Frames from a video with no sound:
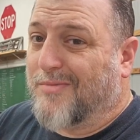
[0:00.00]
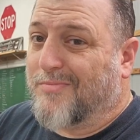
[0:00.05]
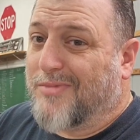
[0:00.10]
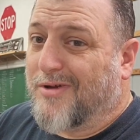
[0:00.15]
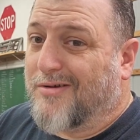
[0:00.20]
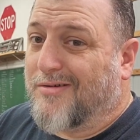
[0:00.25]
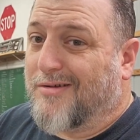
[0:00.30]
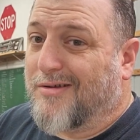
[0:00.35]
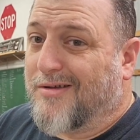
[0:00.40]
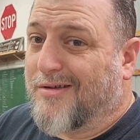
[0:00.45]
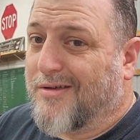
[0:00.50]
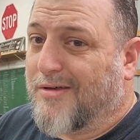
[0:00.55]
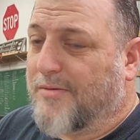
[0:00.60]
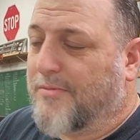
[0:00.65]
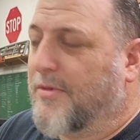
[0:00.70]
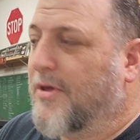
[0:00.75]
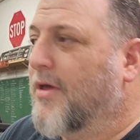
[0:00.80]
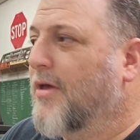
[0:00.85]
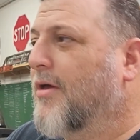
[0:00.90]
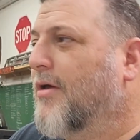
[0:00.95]
better than I am,
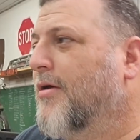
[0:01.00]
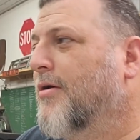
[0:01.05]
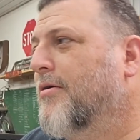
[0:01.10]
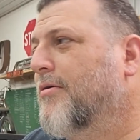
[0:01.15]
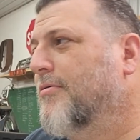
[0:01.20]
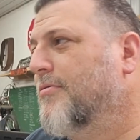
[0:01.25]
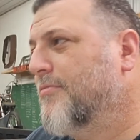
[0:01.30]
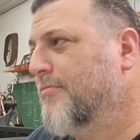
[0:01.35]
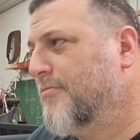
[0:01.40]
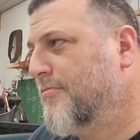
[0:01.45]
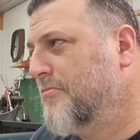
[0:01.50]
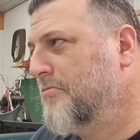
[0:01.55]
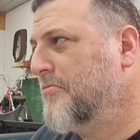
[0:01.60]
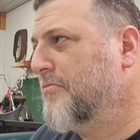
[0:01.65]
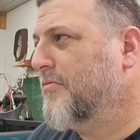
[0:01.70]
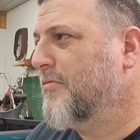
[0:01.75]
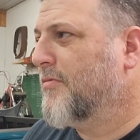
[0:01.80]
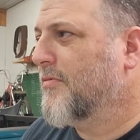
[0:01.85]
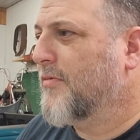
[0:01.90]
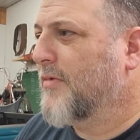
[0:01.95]

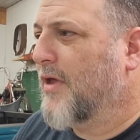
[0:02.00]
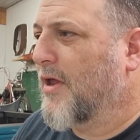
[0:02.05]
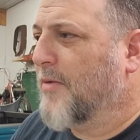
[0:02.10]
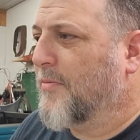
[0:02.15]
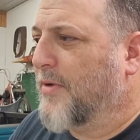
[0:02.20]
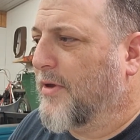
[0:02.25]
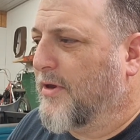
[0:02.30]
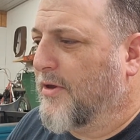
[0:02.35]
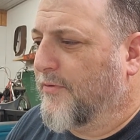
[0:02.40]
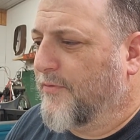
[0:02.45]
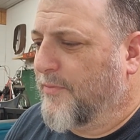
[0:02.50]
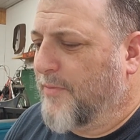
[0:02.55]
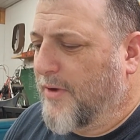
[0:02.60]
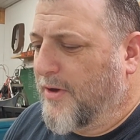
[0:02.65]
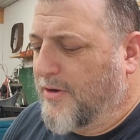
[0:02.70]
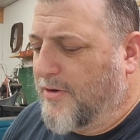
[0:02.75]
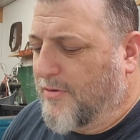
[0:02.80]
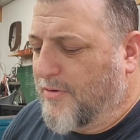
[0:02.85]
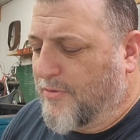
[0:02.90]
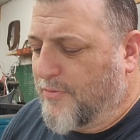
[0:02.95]
not a big deal for me to
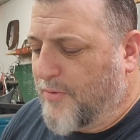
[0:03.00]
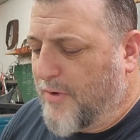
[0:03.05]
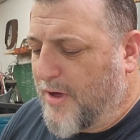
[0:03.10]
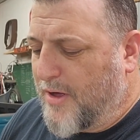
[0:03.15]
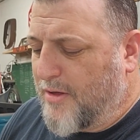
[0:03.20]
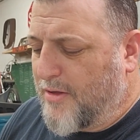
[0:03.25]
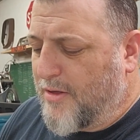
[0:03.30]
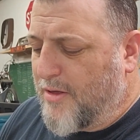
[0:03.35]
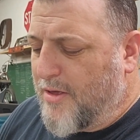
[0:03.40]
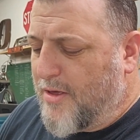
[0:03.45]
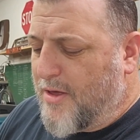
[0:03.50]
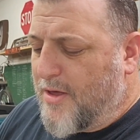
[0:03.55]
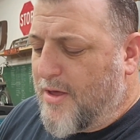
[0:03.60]
do it as well.